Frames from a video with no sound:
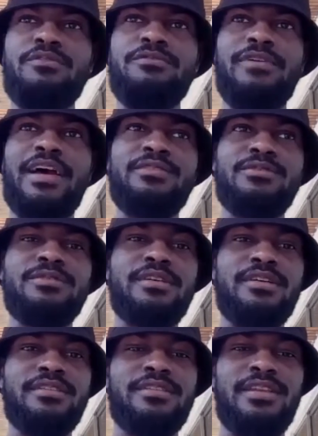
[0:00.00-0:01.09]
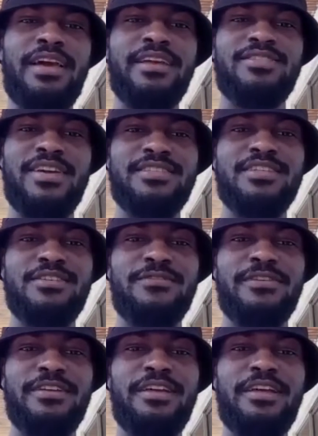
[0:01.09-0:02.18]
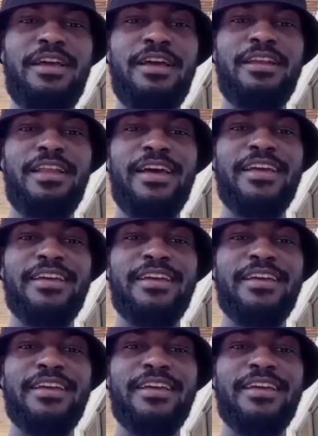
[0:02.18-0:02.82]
value the like transition thing. Like,